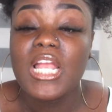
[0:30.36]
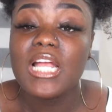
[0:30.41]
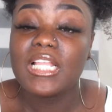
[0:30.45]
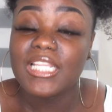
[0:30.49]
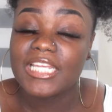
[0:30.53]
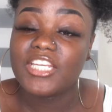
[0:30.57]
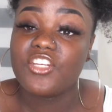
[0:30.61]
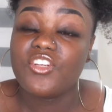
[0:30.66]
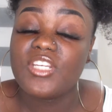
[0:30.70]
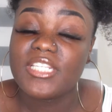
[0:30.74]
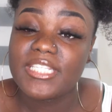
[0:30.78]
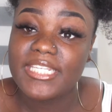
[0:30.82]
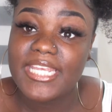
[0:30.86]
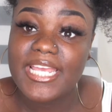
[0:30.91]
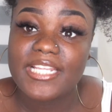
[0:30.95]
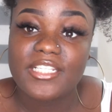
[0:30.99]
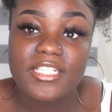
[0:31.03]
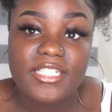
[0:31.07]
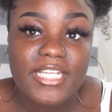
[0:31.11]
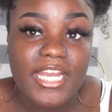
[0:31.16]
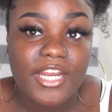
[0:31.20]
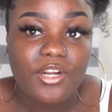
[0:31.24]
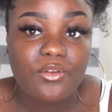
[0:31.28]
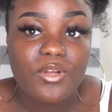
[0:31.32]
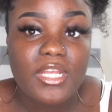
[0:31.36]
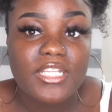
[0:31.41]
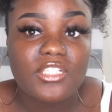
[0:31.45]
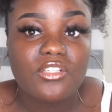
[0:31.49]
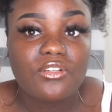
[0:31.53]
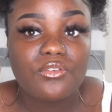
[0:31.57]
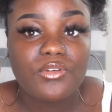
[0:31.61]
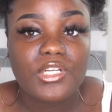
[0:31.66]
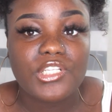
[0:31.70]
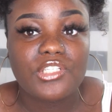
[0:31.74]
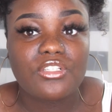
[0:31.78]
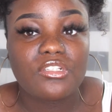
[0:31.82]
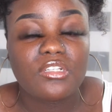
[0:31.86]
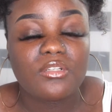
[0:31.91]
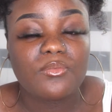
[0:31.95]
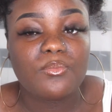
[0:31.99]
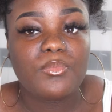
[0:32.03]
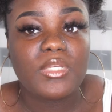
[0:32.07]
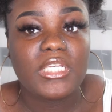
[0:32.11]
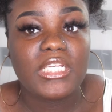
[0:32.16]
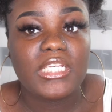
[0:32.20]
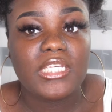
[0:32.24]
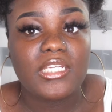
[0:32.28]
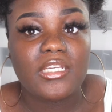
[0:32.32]
like you can see as a title, it's going to
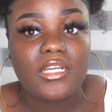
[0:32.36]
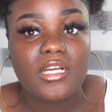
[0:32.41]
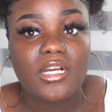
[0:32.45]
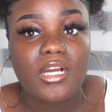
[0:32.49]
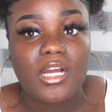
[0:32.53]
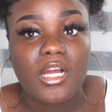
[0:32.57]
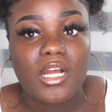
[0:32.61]
be